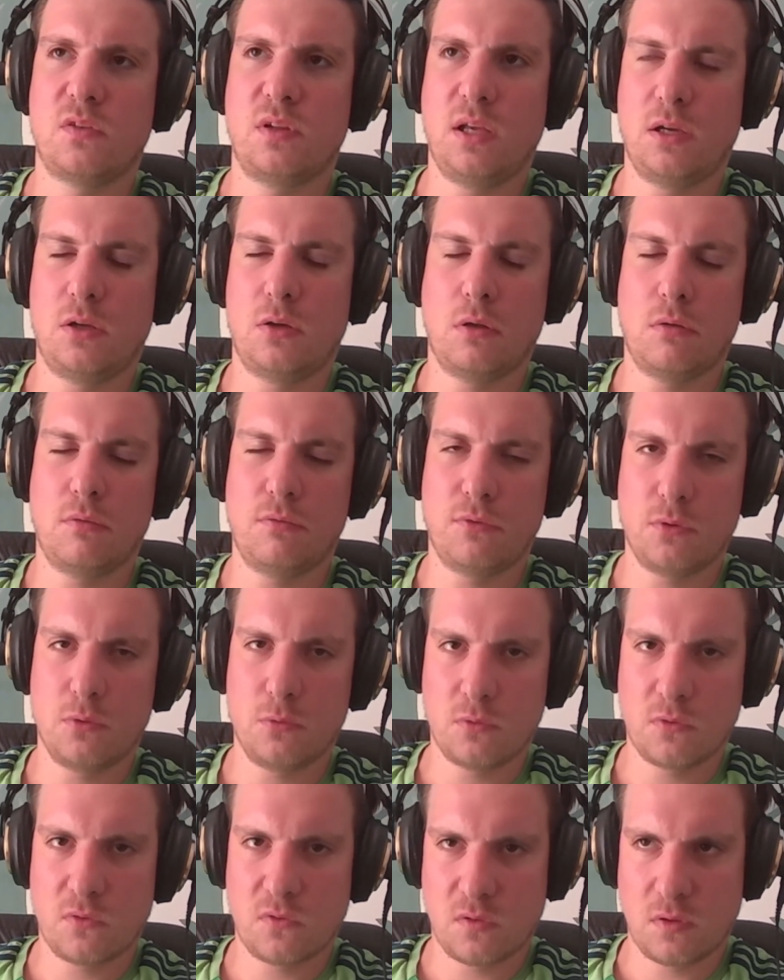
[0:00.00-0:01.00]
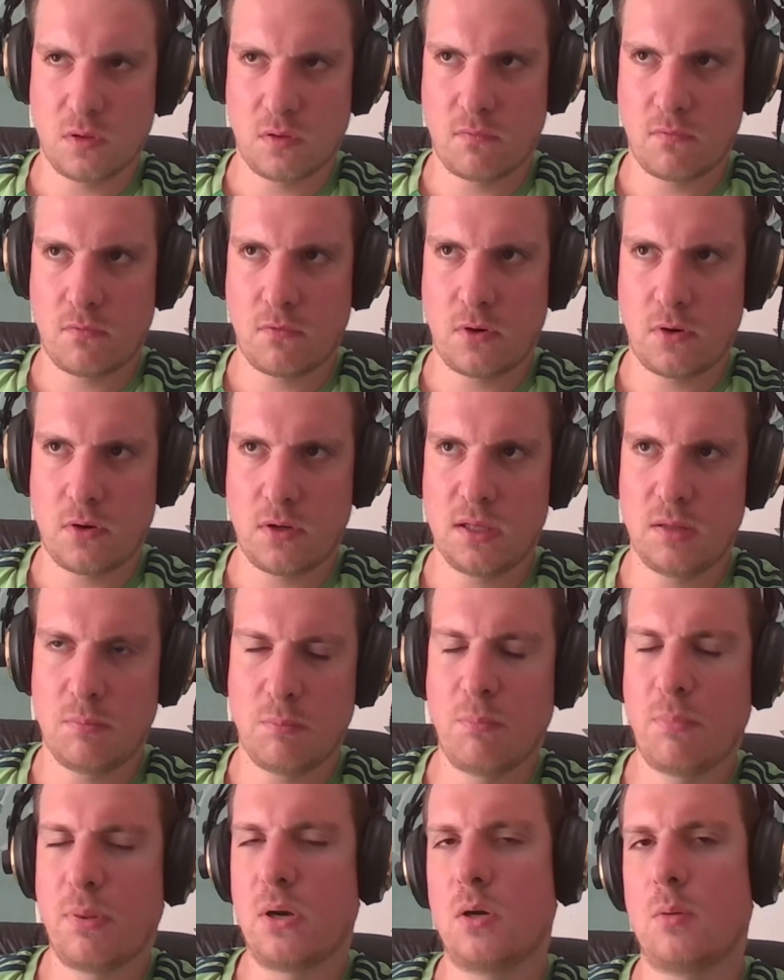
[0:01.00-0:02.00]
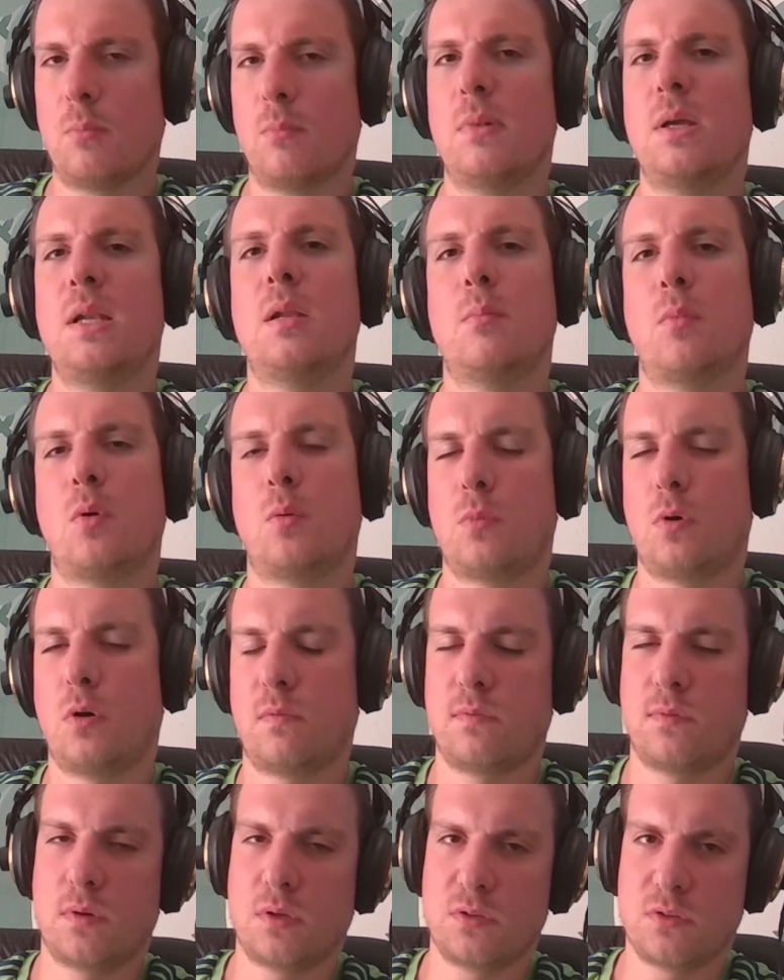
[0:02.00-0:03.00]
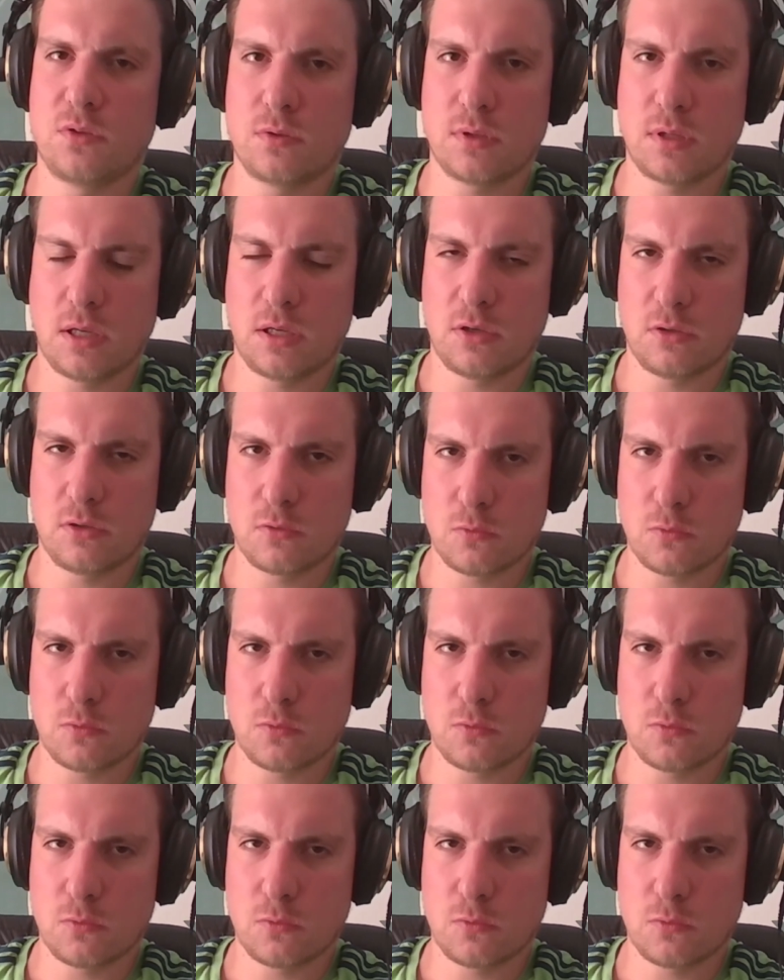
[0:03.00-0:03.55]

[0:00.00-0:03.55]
they confused the very bare minimum of what you can